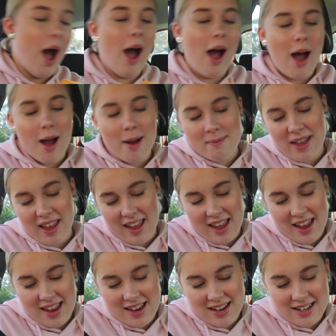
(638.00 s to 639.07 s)

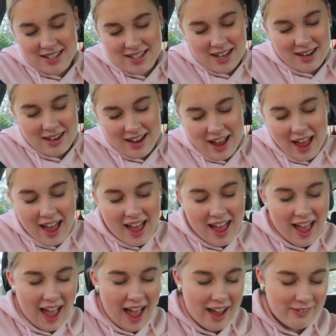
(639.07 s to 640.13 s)
And
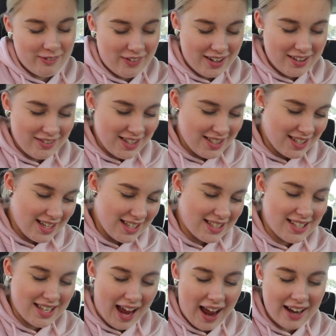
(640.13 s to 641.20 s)
I wonder what it's gonna
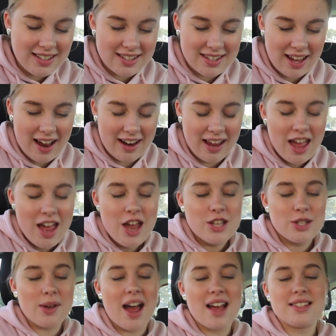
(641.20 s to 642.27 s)
taste like.
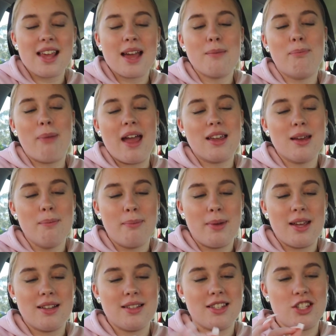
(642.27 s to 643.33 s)
So it has like bacon
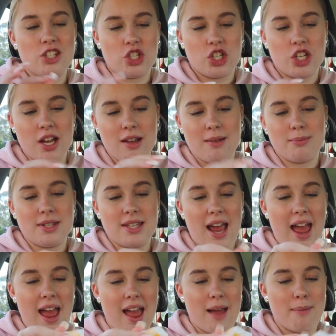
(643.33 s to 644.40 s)
bits,
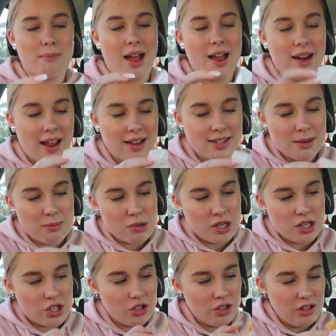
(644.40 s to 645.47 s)
chips, and mayonnaise, I'm
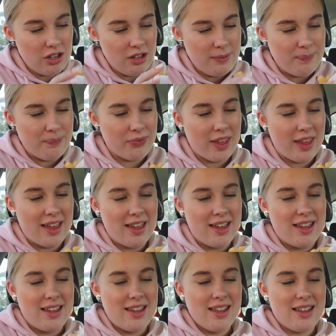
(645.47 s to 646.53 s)
pretty sure.
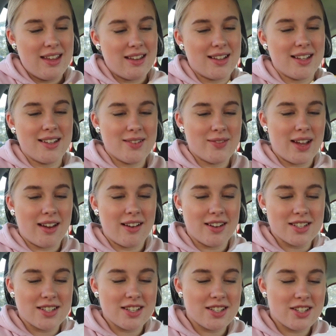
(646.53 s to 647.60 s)
Oh my
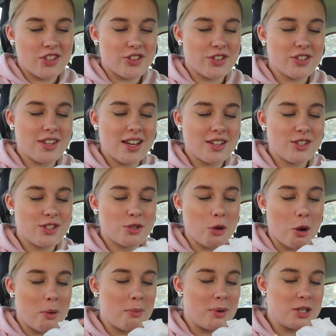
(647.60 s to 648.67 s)
gosh, this just looks like
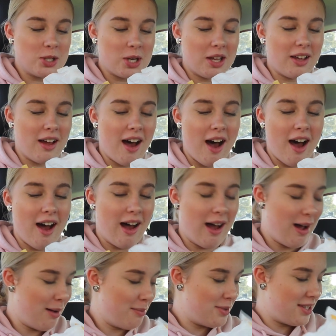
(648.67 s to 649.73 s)
so much
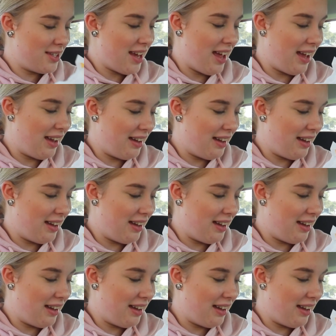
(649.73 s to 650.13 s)
carbs.